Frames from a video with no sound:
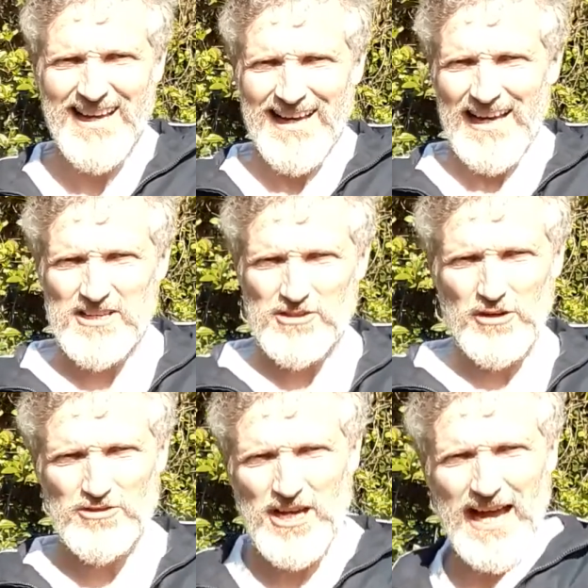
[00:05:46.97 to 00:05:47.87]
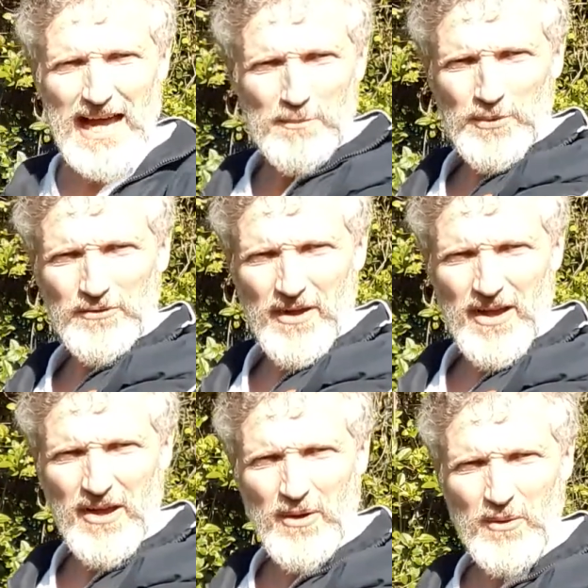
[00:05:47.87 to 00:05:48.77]
and it's got to happen
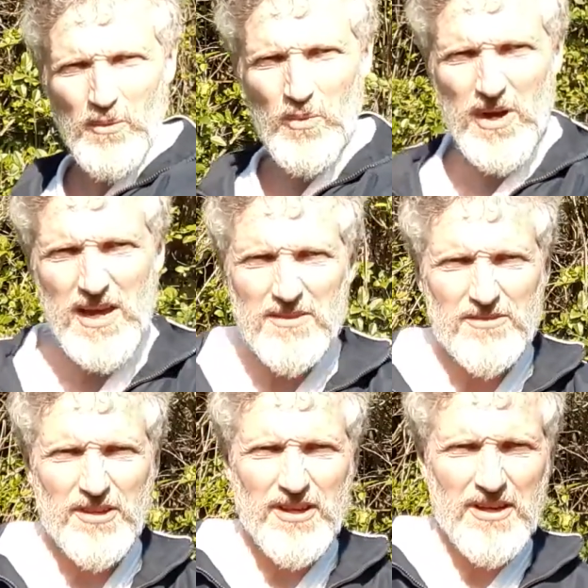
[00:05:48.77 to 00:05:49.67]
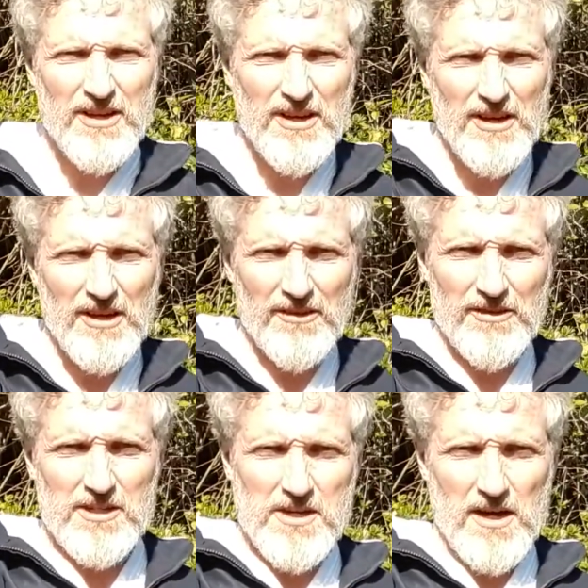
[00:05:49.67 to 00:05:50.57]
with
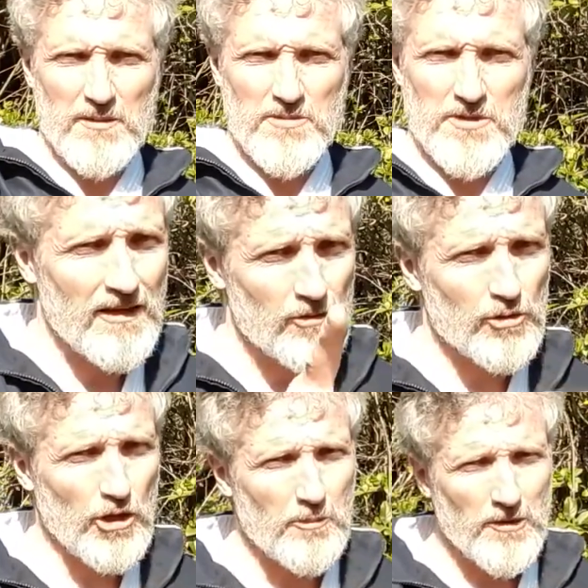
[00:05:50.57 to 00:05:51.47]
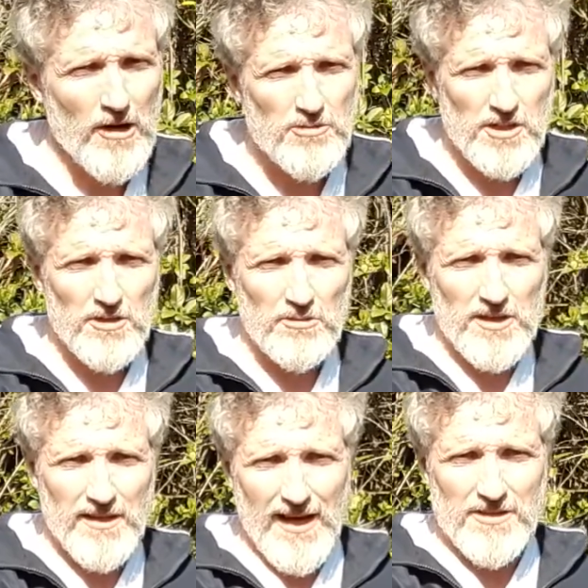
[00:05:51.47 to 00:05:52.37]
these arms. Good old Maroto Yuki
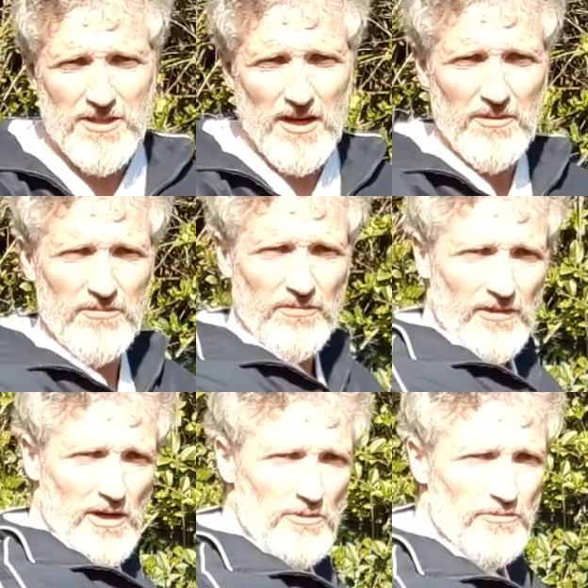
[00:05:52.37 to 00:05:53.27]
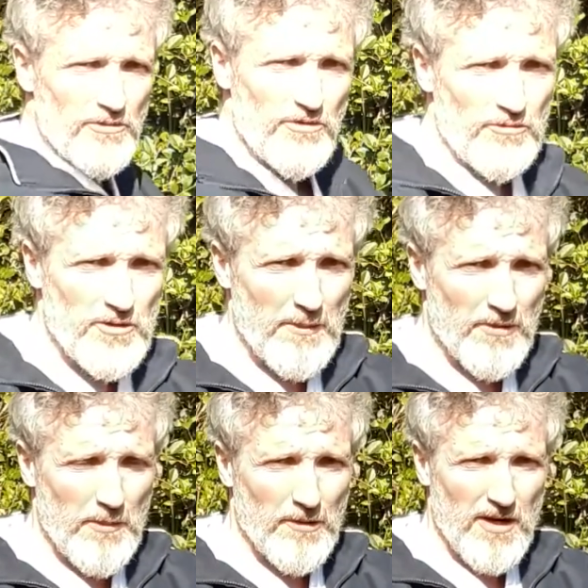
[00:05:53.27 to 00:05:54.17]
next. Flow through that
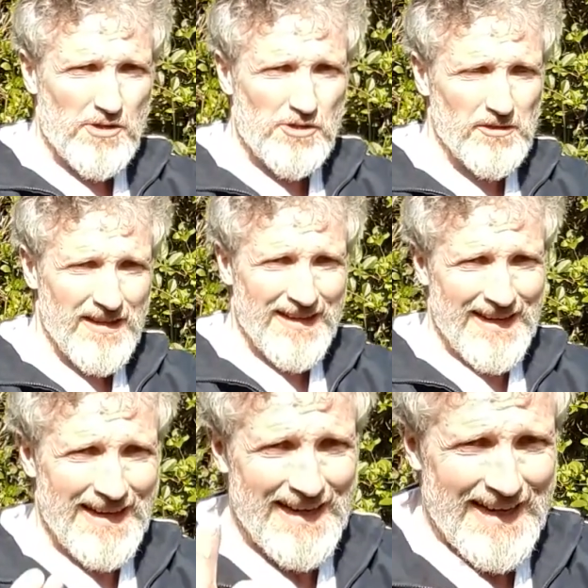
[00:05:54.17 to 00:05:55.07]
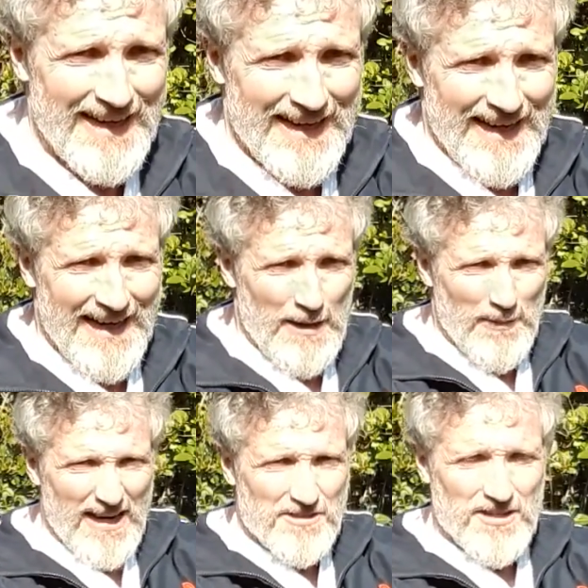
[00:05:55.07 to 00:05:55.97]
preparation.
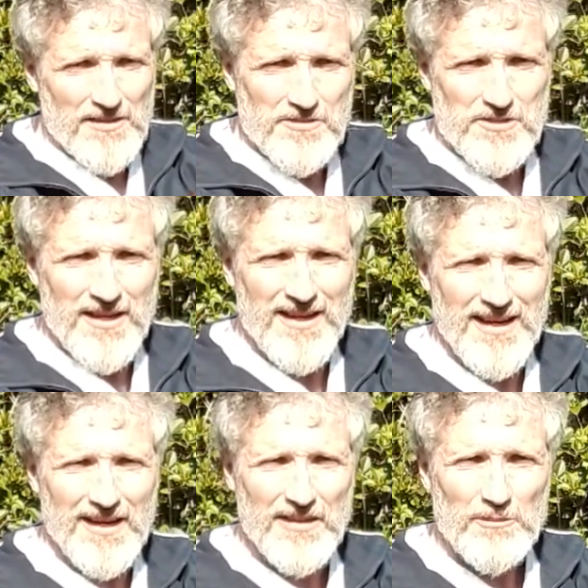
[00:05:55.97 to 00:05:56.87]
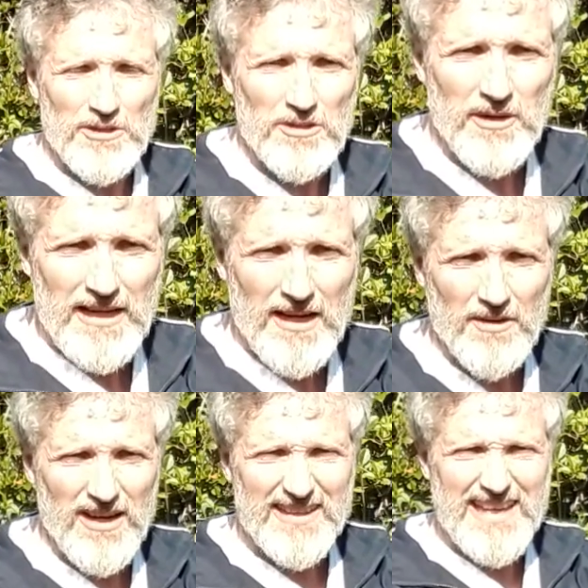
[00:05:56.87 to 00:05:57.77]
Back stance. And then we're doing our
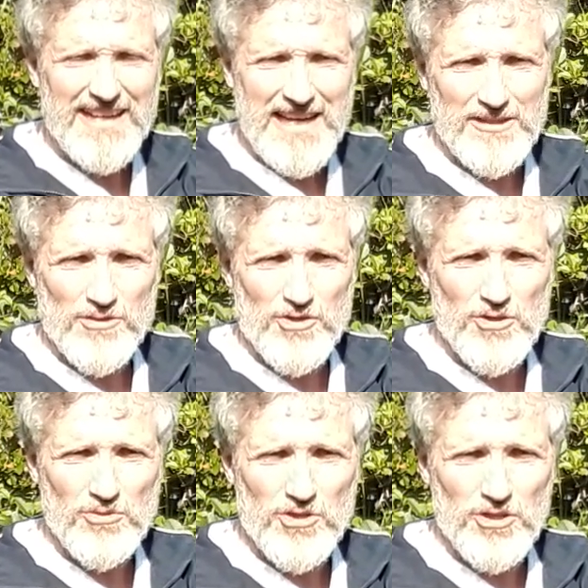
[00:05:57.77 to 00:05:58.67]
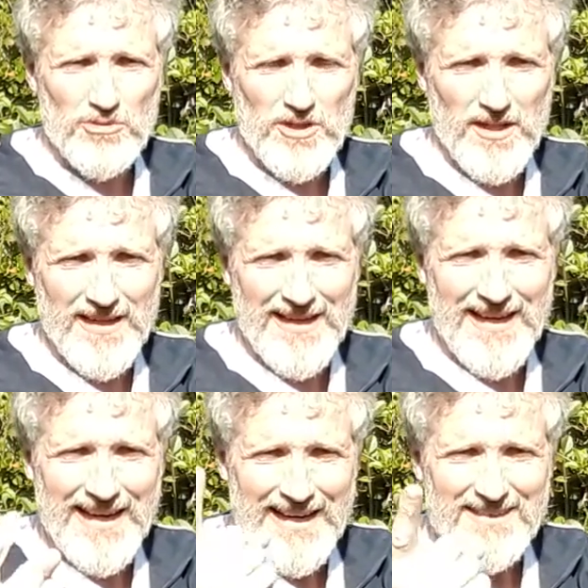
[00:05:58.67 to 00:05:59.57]
Godan Juji-Yuki.
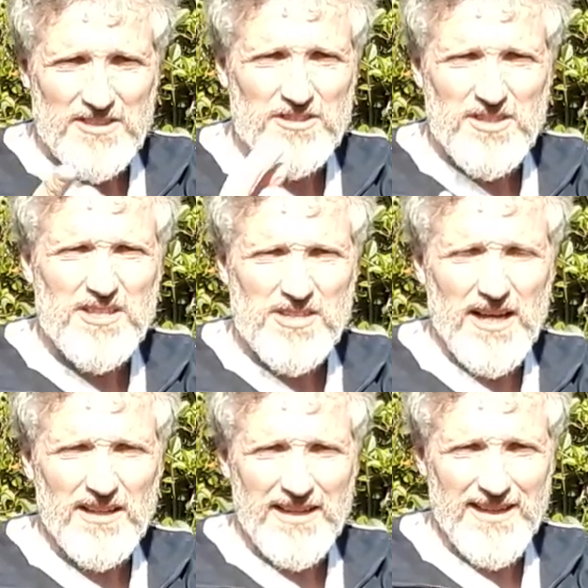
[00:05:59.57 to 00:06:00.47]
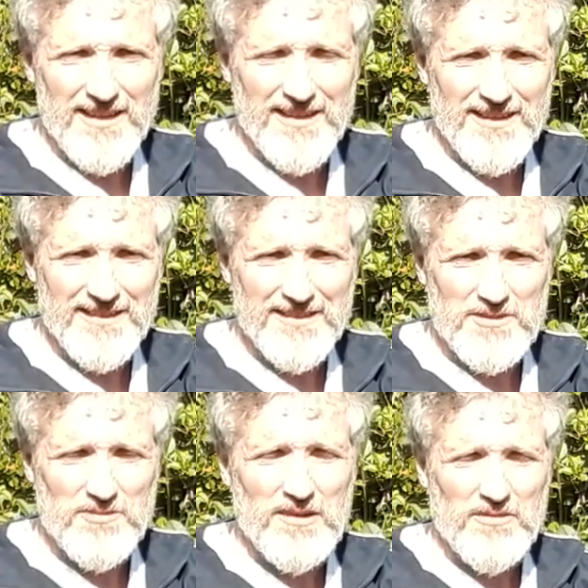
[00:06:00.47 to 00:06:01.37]
There's a detail here that's
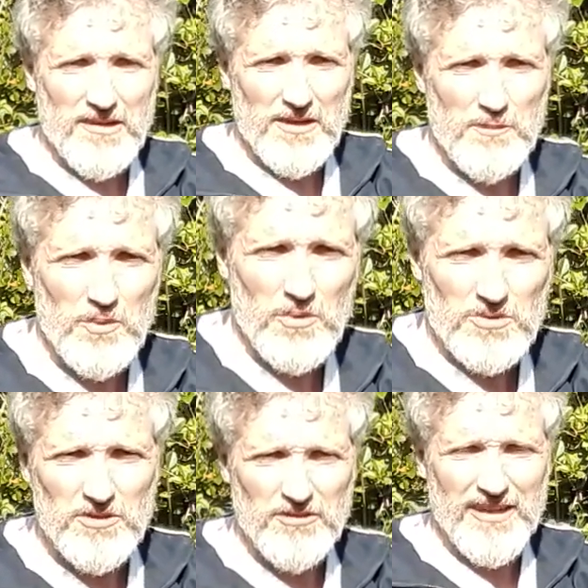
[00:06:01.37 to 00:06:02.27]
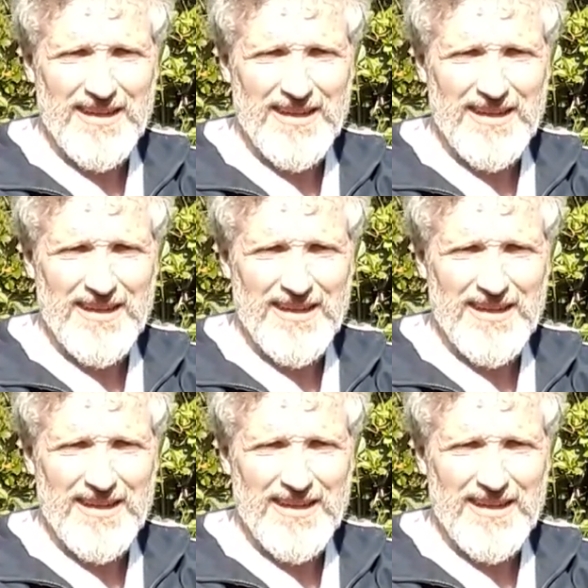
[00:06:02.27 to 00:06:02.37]
very, very important.